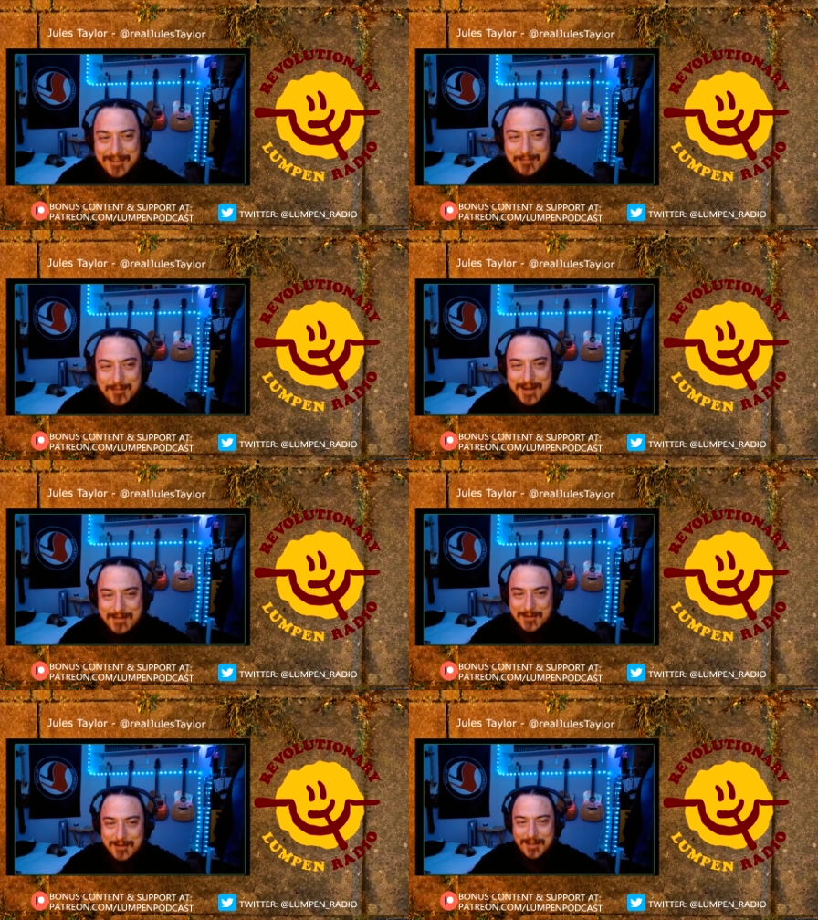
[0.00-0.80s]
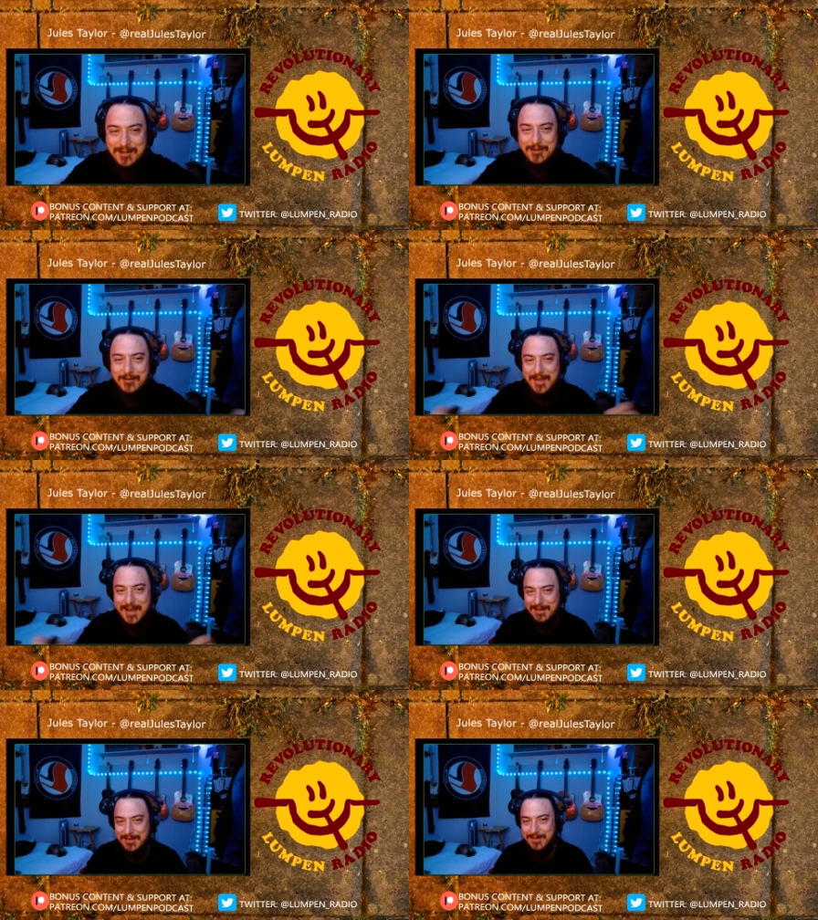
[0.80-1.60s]
Sometimes you need to do
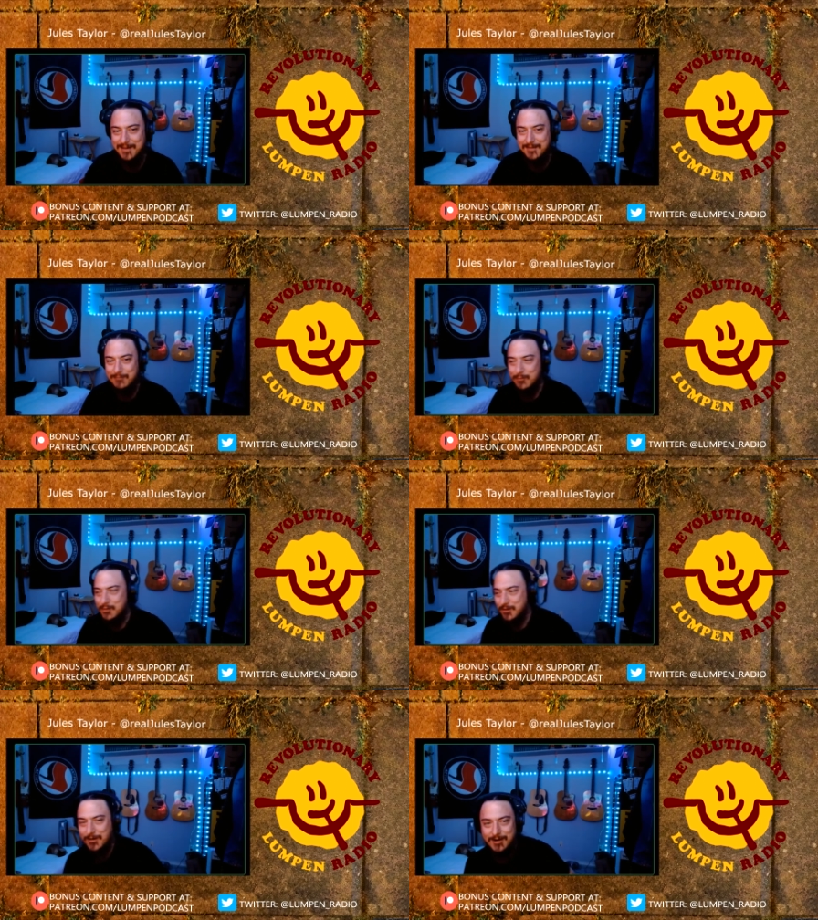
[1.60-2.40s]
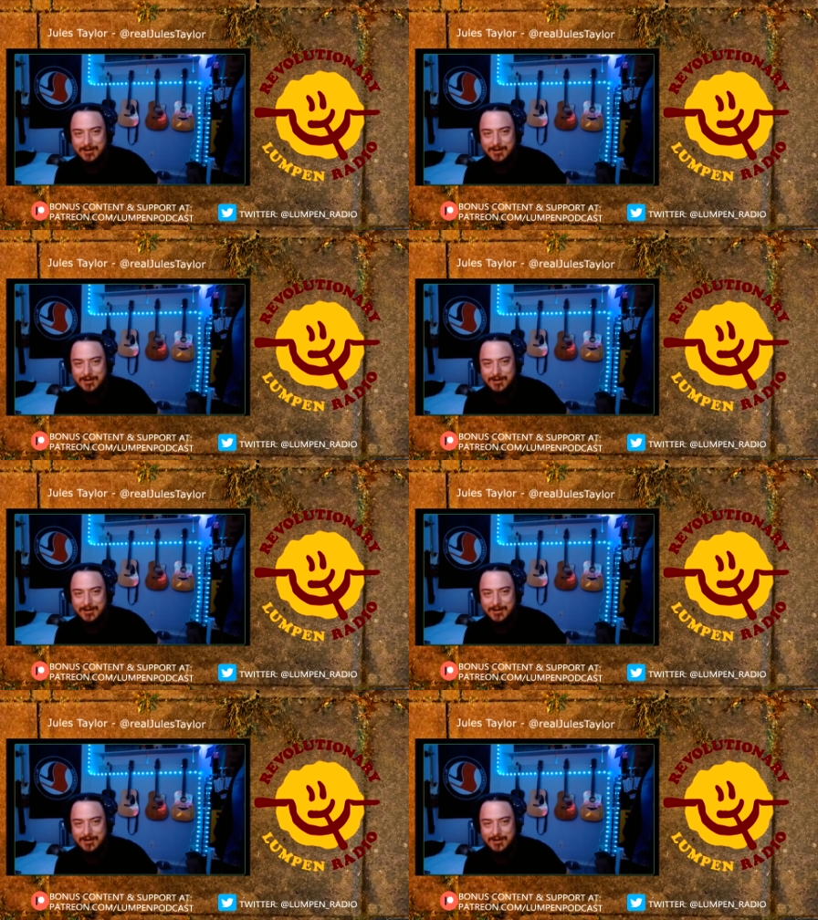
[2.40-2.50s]
that for sure.